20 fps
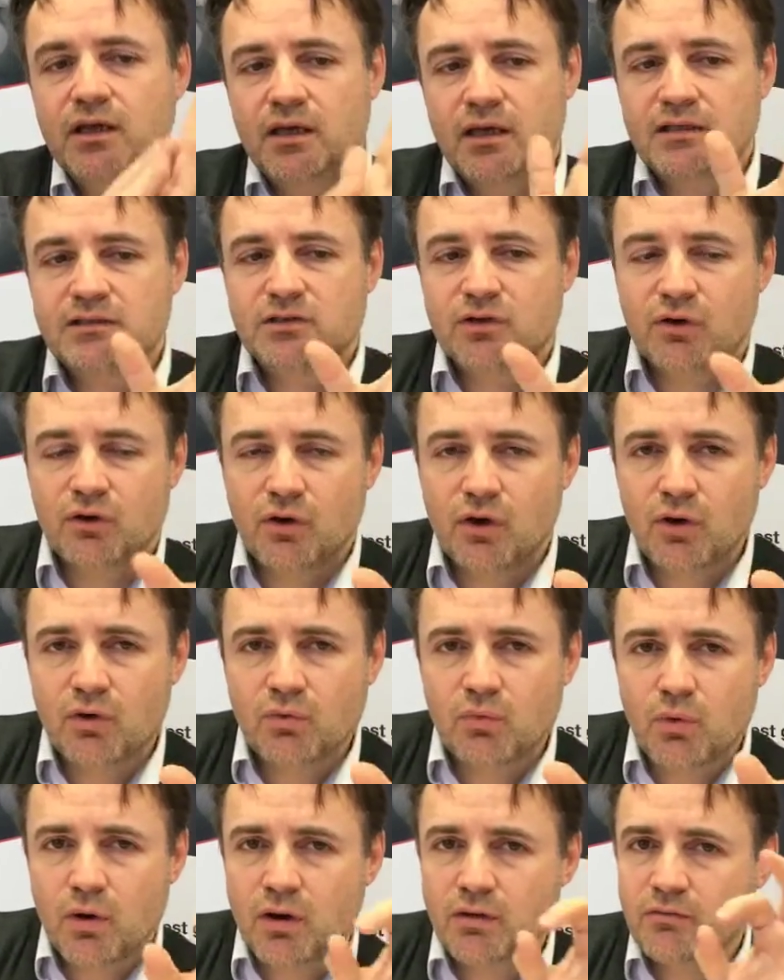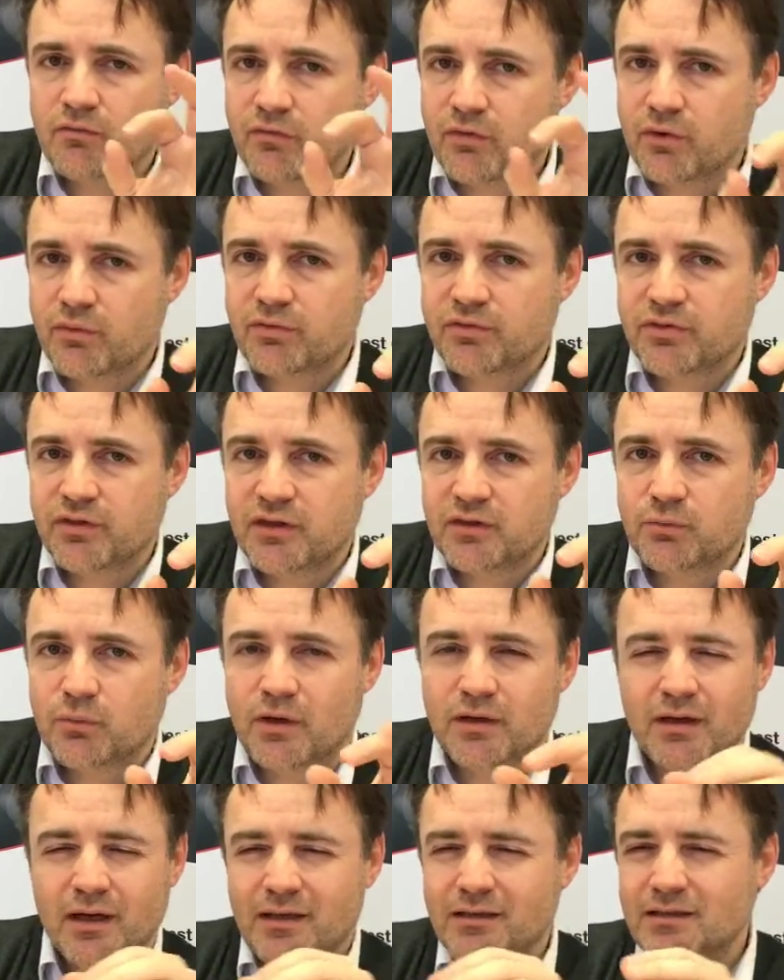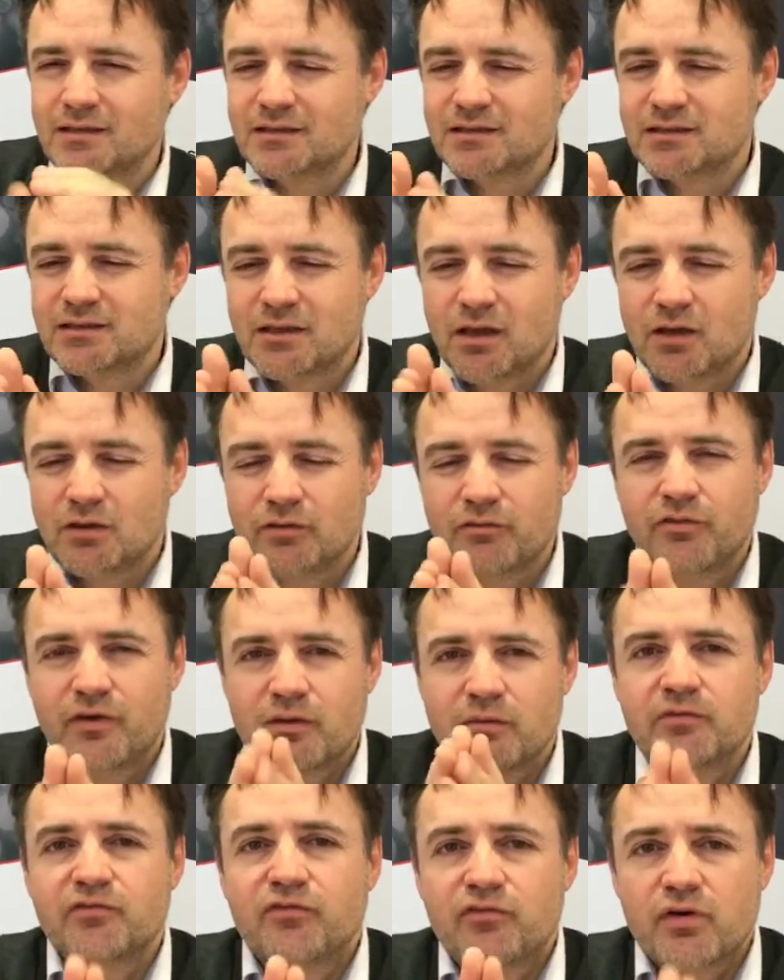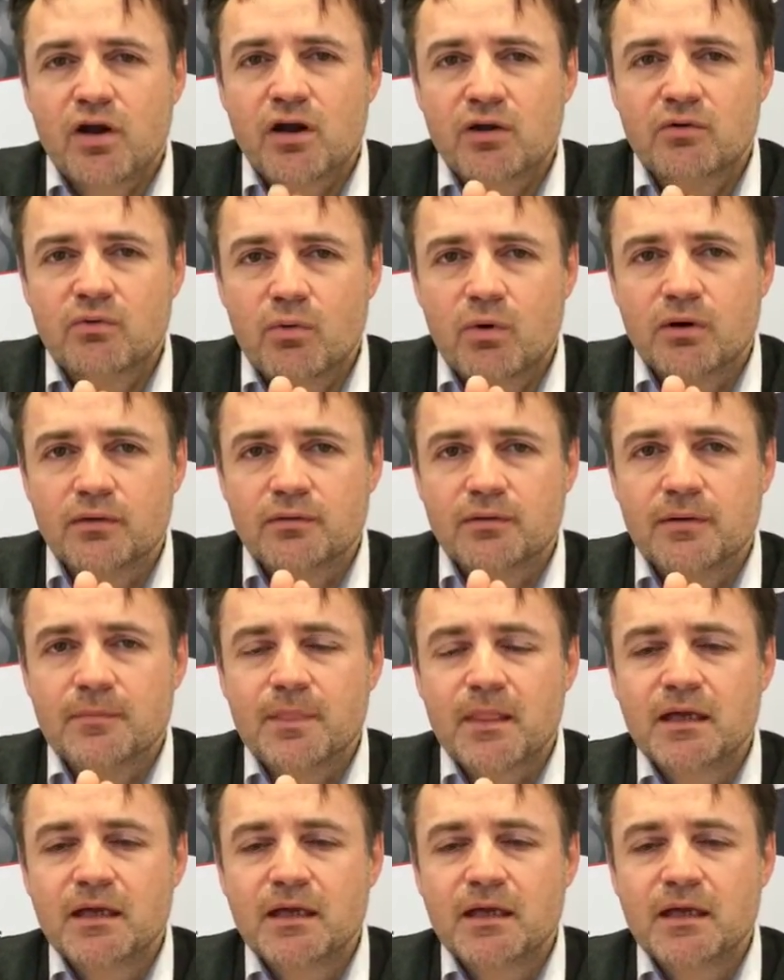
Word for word: It's a long one, very thin one, and it's not a very frank one.